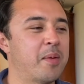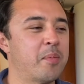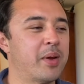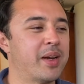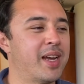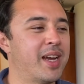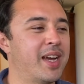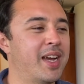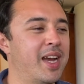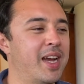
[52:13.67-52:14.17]
Yeah,
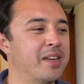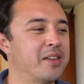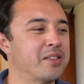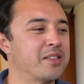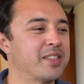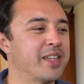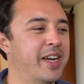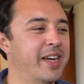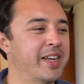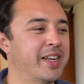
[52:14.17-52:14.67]
but I
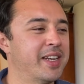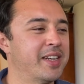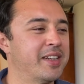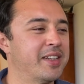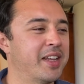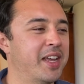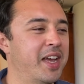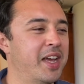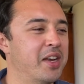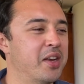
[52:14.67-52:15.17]
decided,
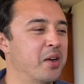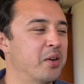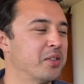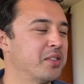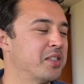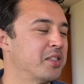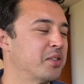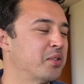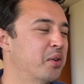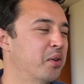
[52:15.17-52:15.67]
no,
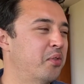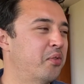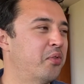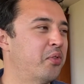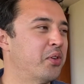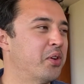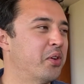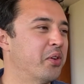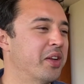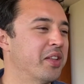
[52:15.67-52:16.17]
it's not good
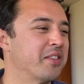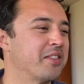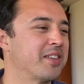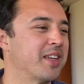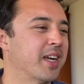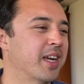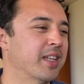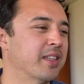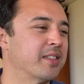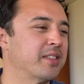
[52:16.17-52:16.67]
for your
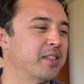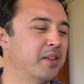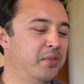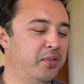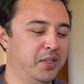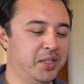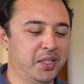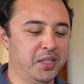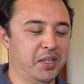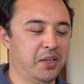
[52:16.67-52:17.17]
insides
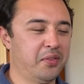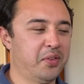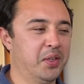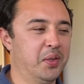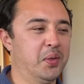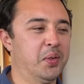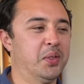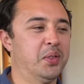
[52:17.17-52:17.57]
if you